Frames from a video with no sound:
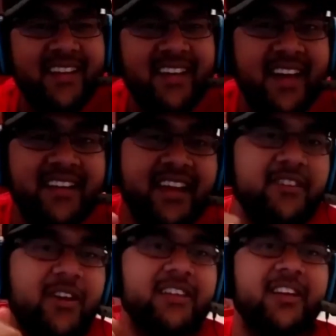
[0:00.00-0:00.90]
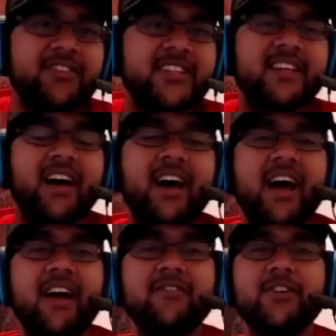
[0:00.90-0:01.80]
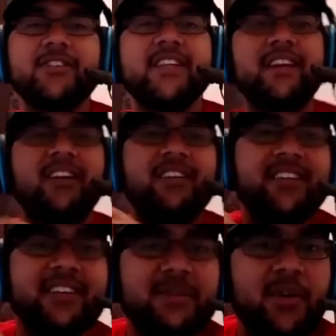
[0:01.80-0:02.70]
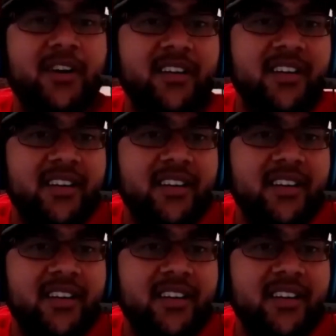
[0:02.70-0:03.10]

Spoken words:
And Daniel, I'd love to have your take on it as well.